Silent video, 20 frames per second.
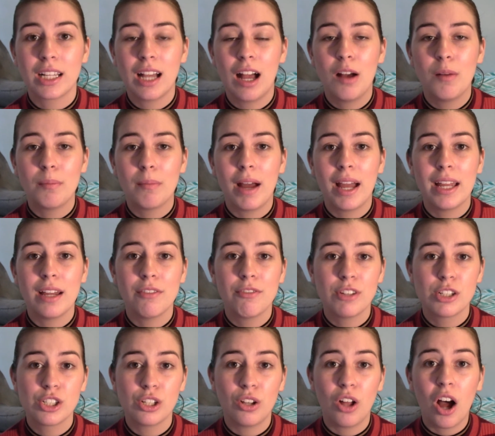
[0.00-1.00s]
out my
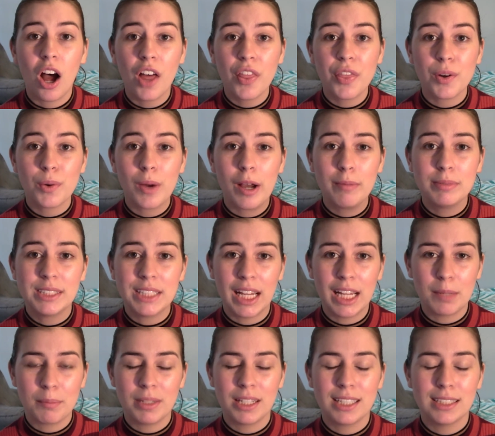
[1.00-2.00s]
official author
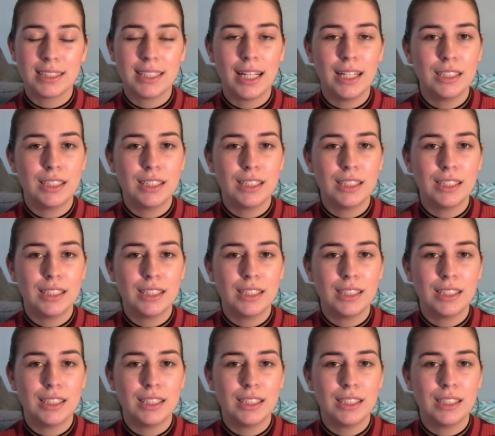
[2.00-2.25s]
website because that